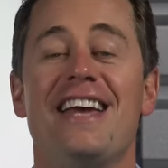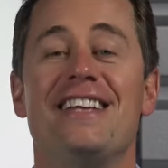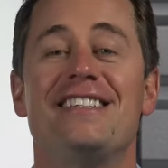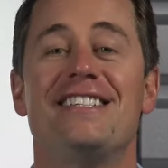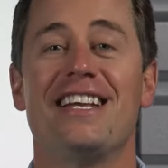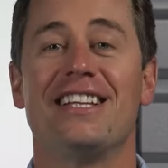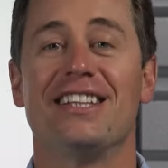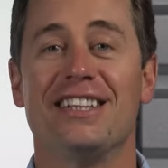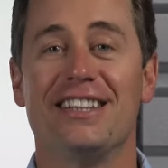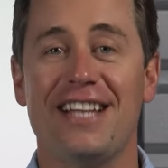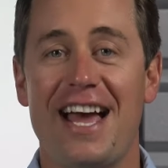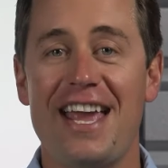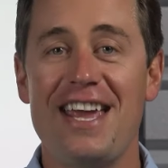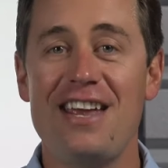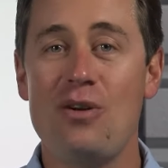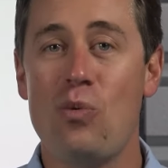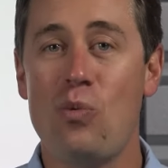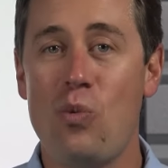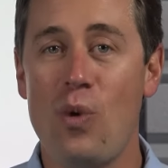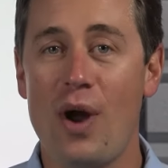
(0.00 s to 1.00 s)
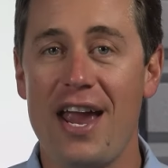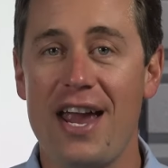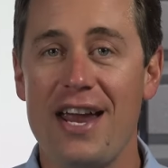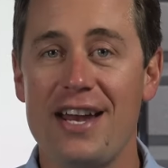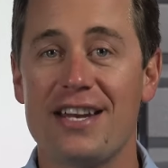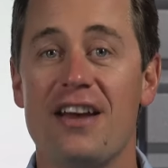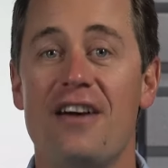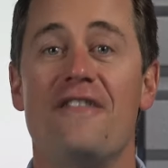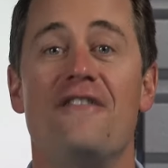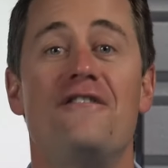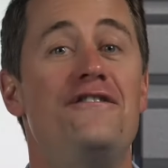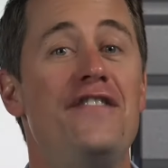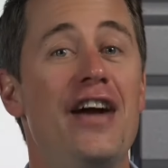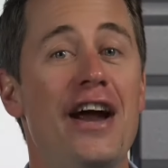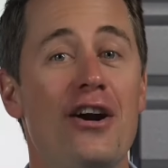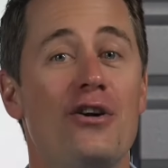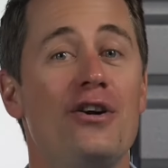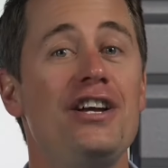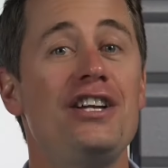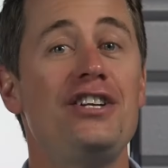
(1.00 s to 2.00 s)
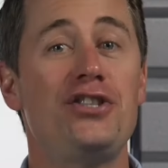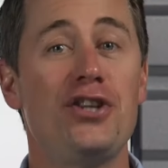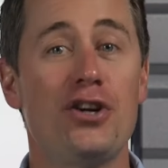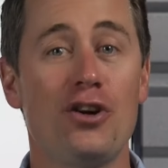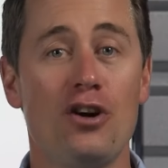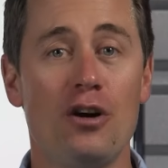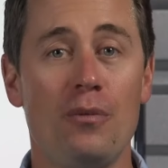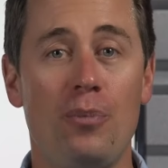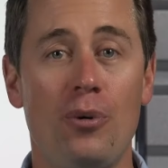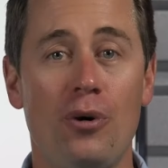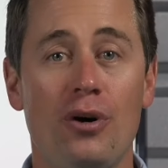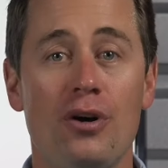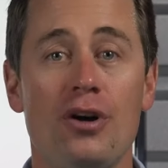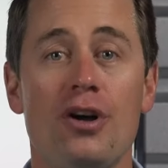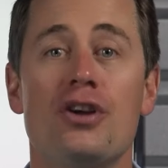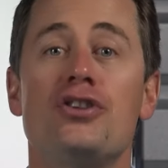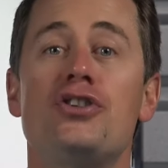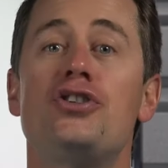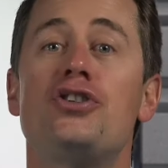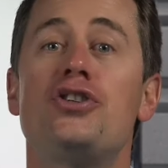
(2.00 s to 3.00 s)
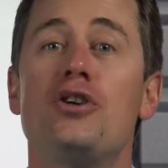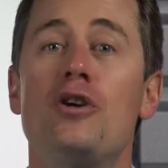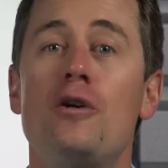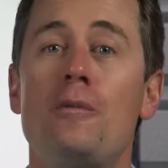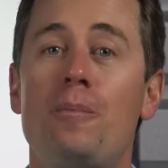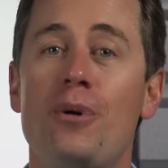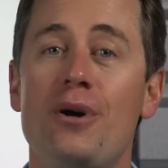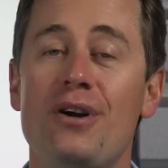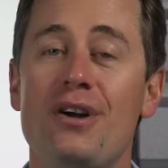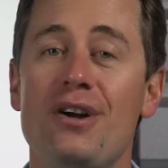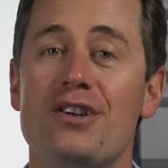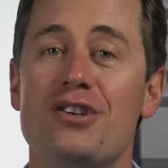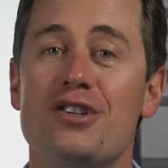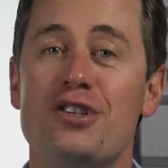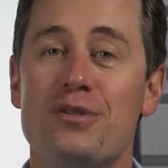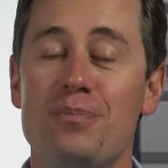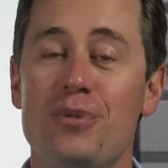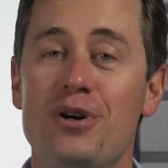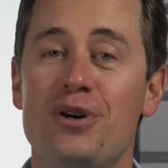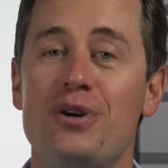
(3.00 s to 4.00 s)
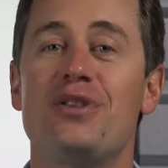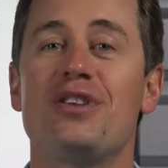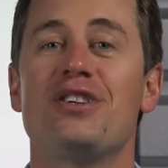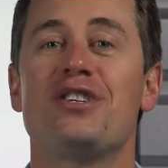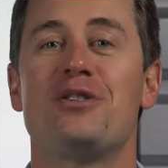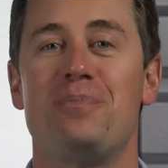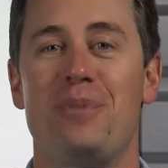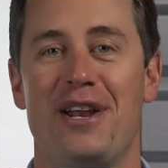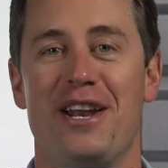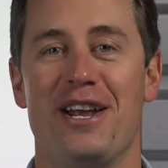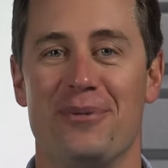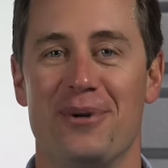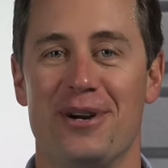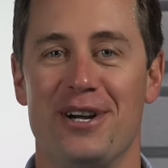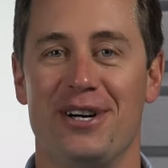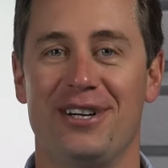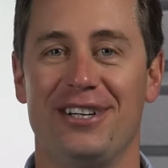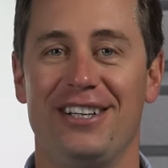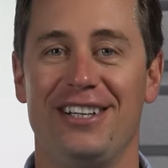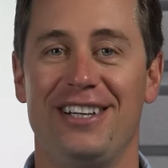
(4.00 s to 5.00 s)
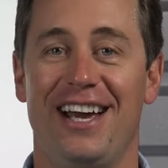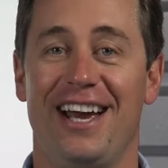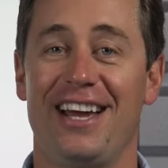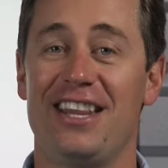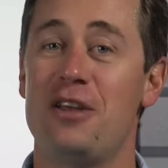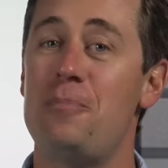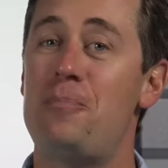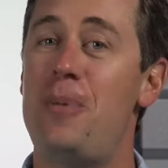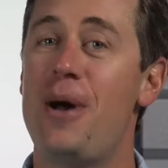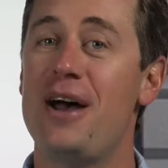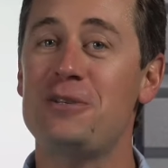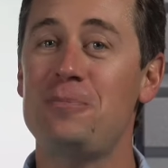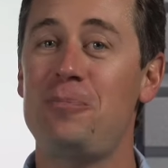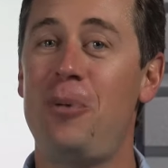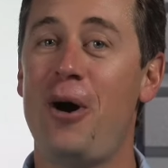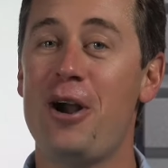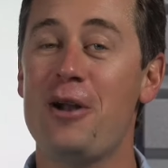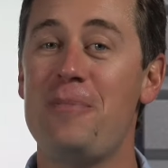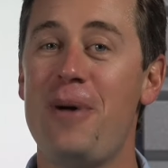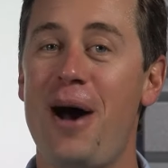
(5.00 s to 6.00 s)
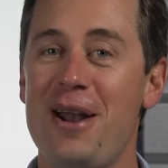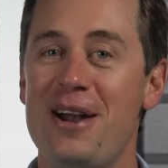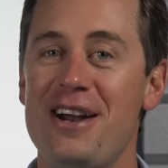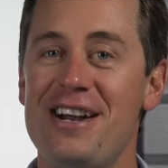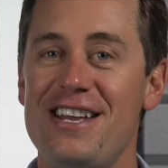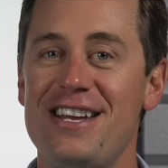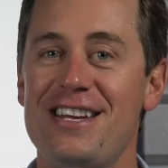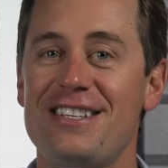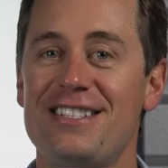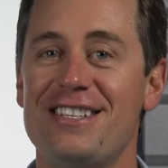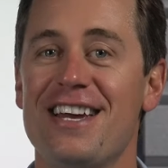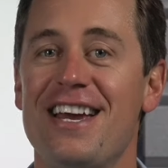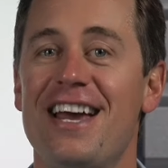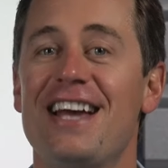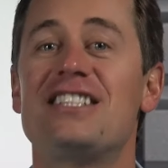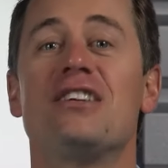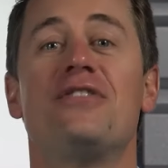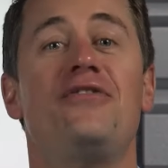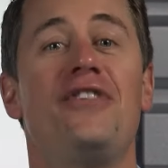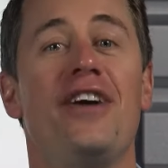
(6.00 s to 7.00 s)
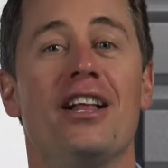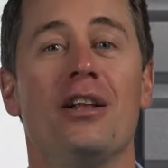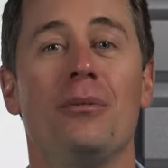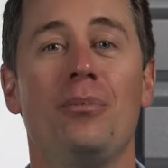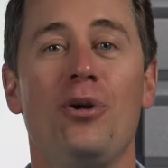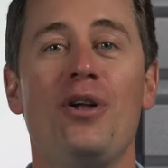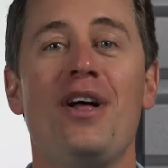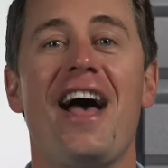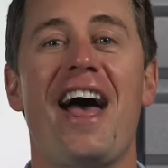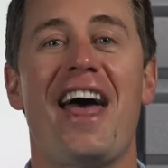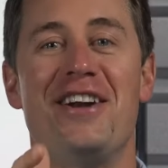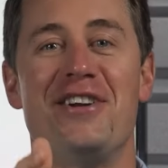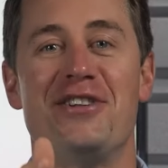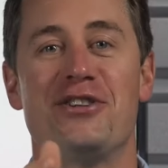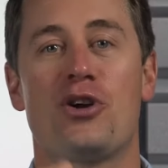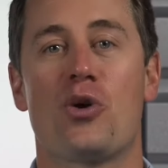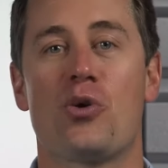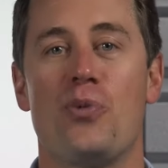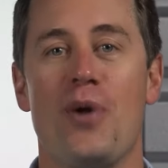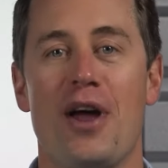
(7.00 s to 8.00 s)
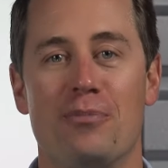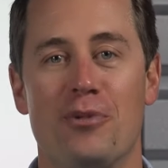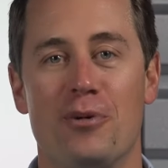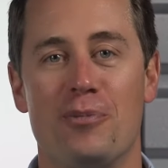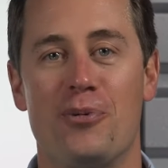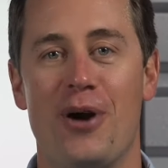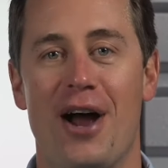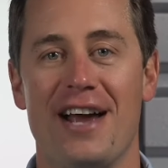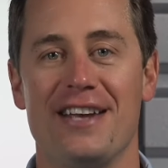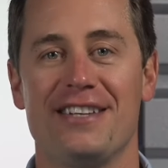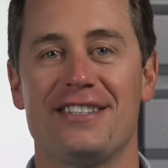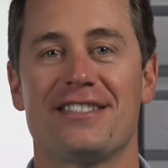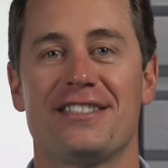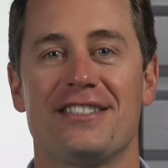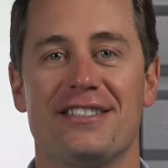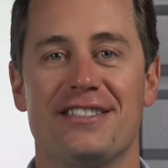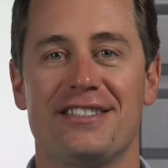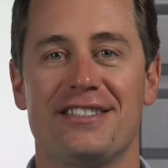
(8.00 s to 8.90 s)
is a lightweight, very durable, super smooth spinning reel. And the best part about it is it's available at an incredible price.